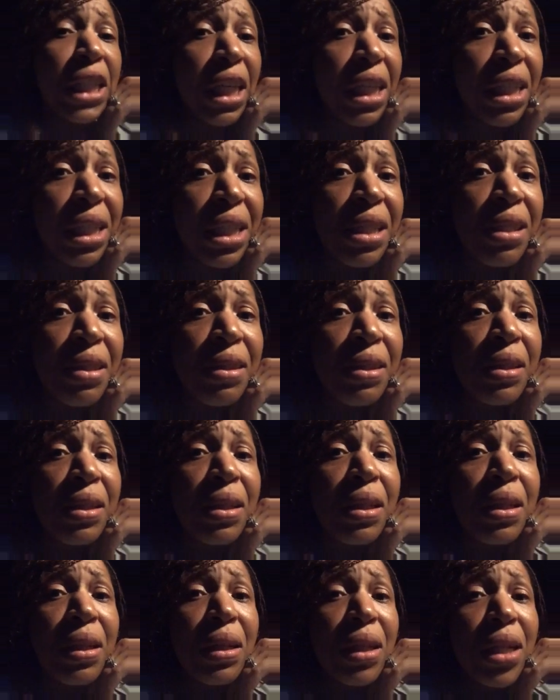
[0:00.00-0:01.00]
niggas
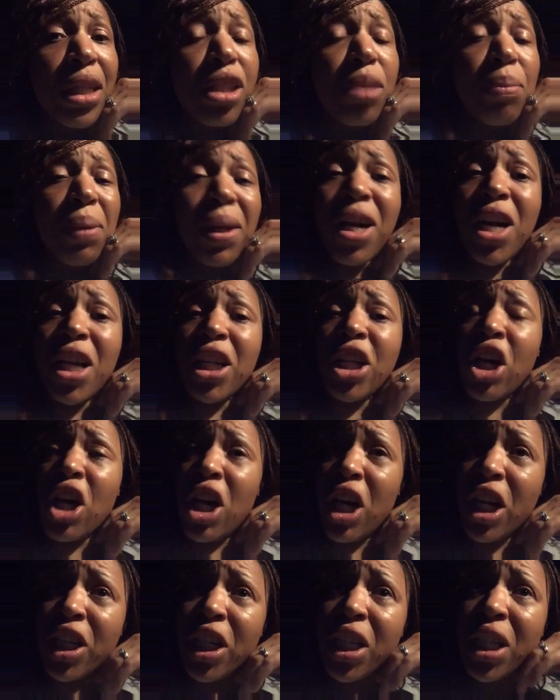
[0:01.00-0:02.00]
to be calling
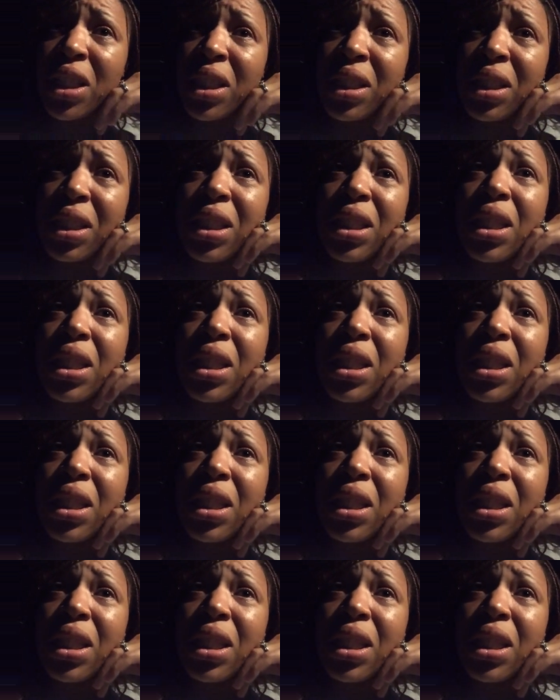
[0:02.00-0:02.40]
colored